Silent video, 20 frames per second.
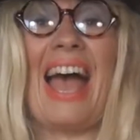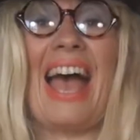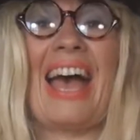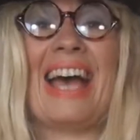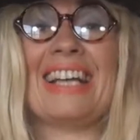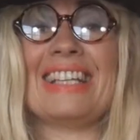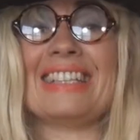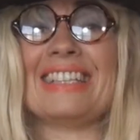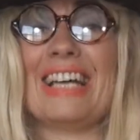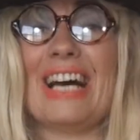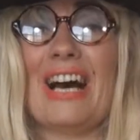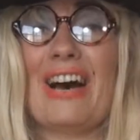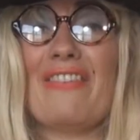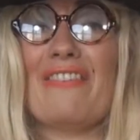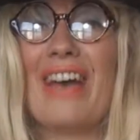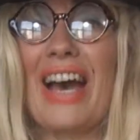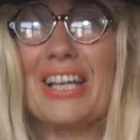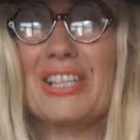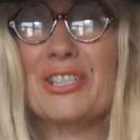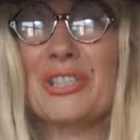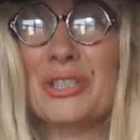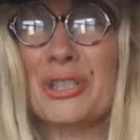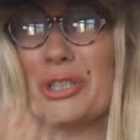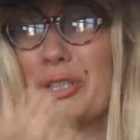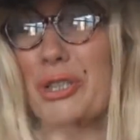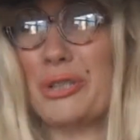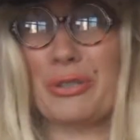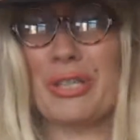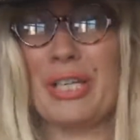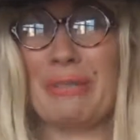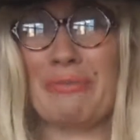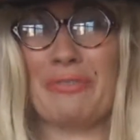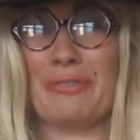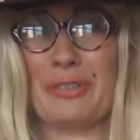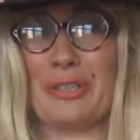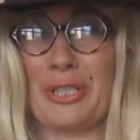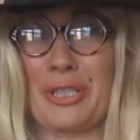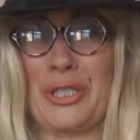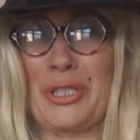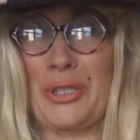And vaginal cream
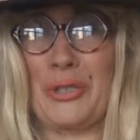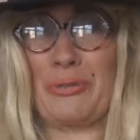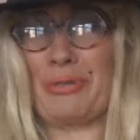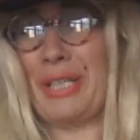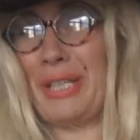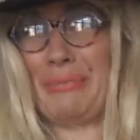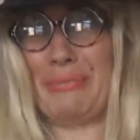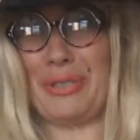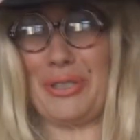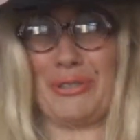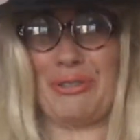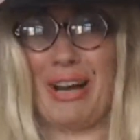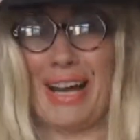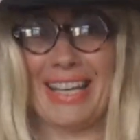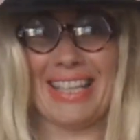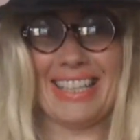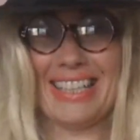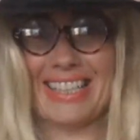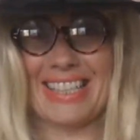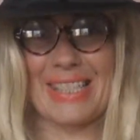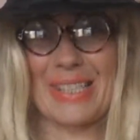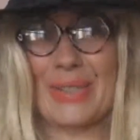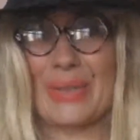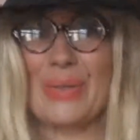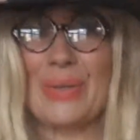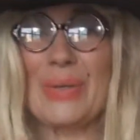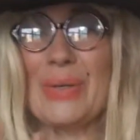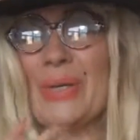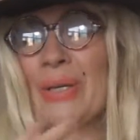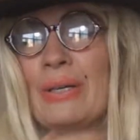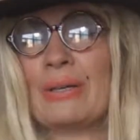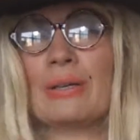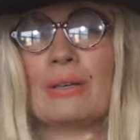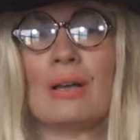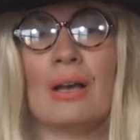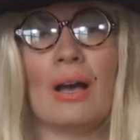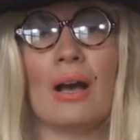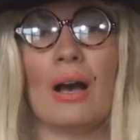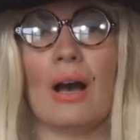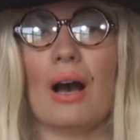for extreme dryness. Ooh,
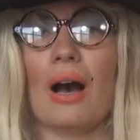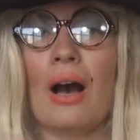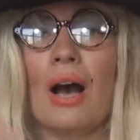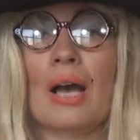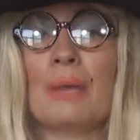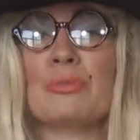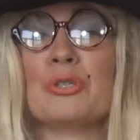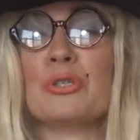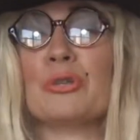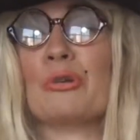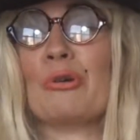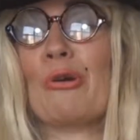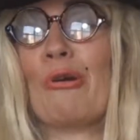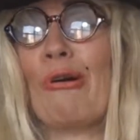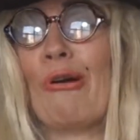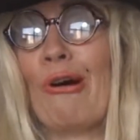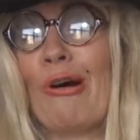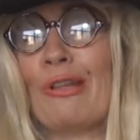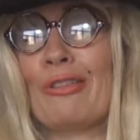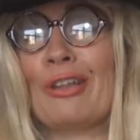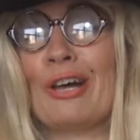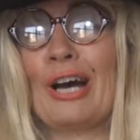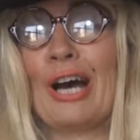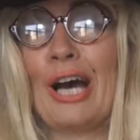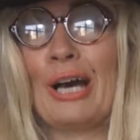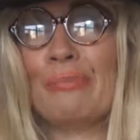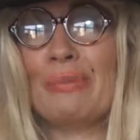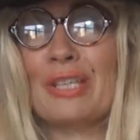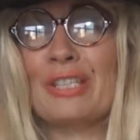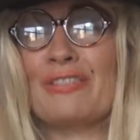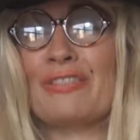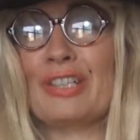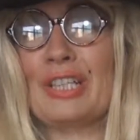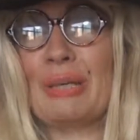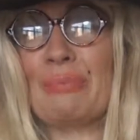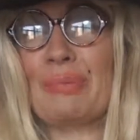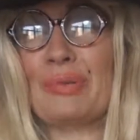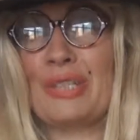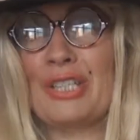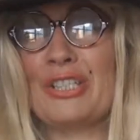I'm sure all the hubbies will
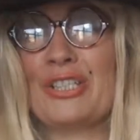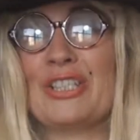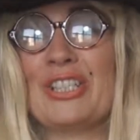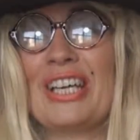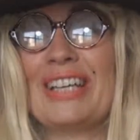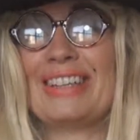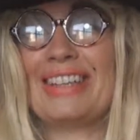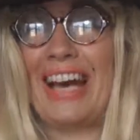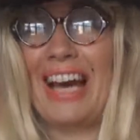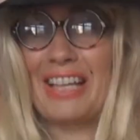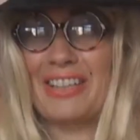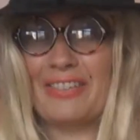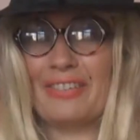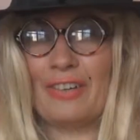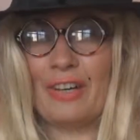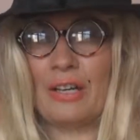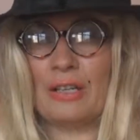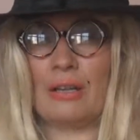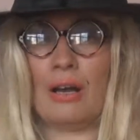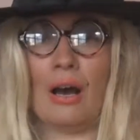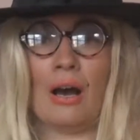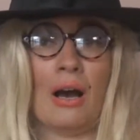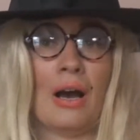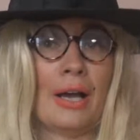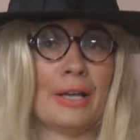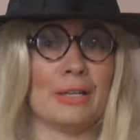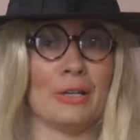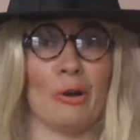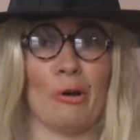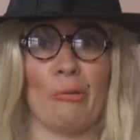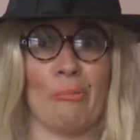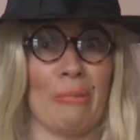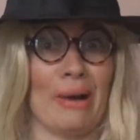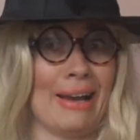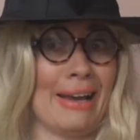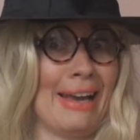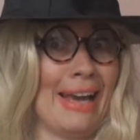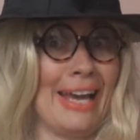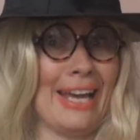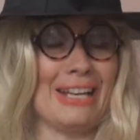appreciate that one. I know
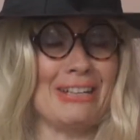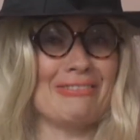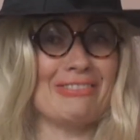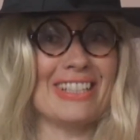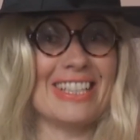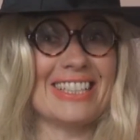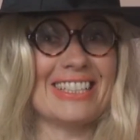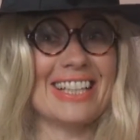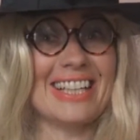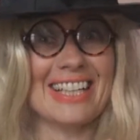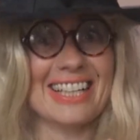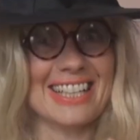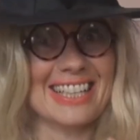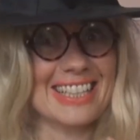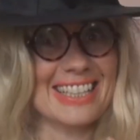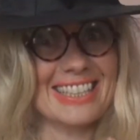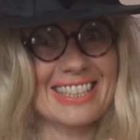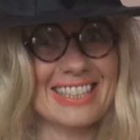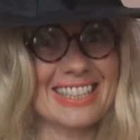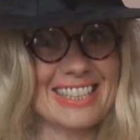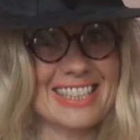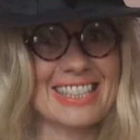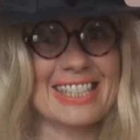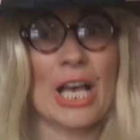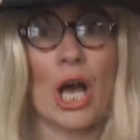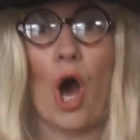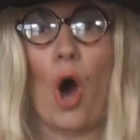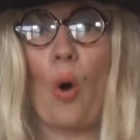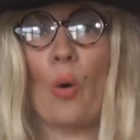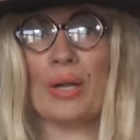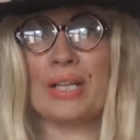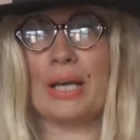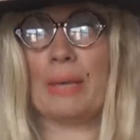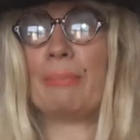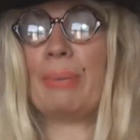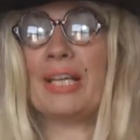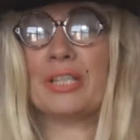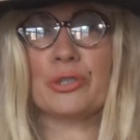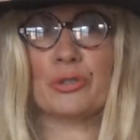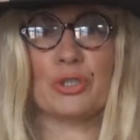my Henry does. Oh, and
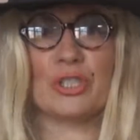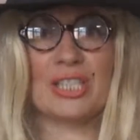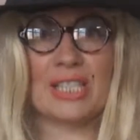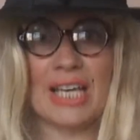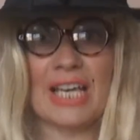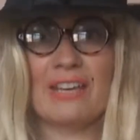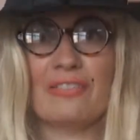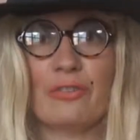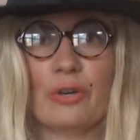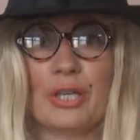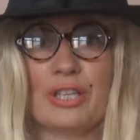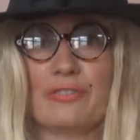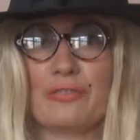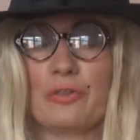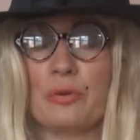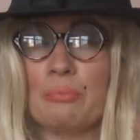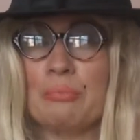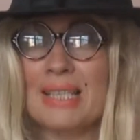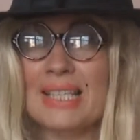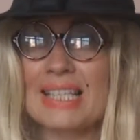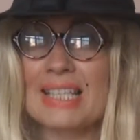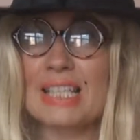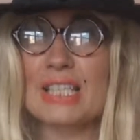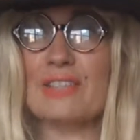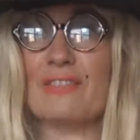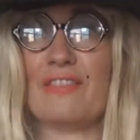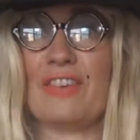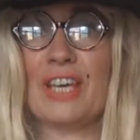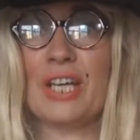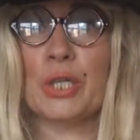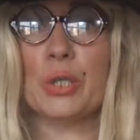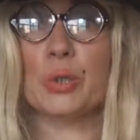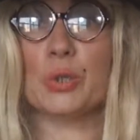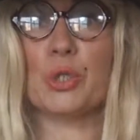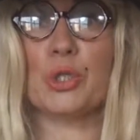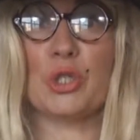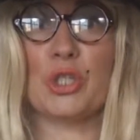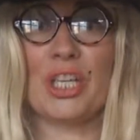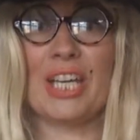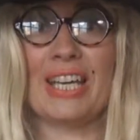I better save one for Mrs.
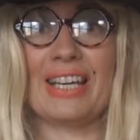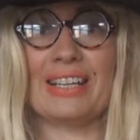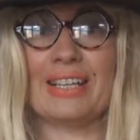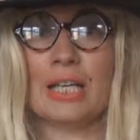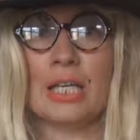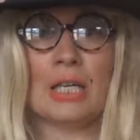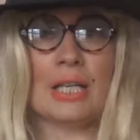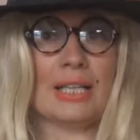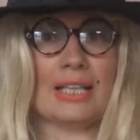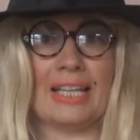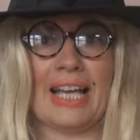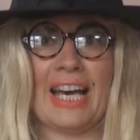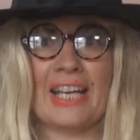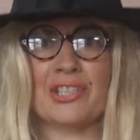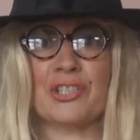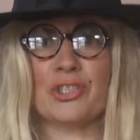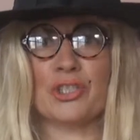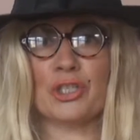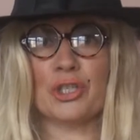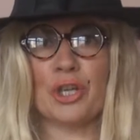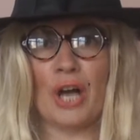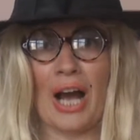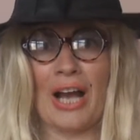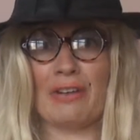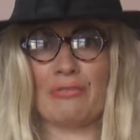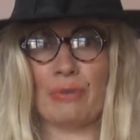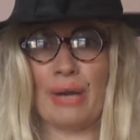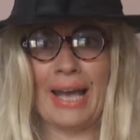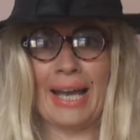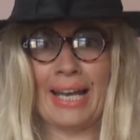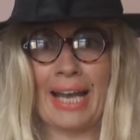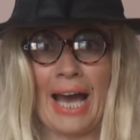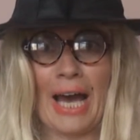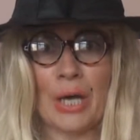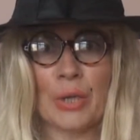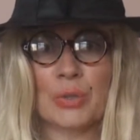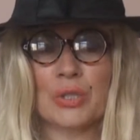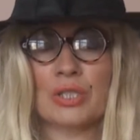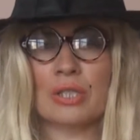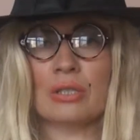Finkelstink. Last year I ran
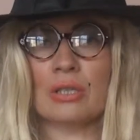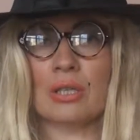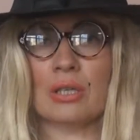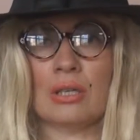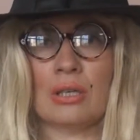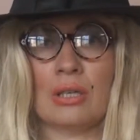out.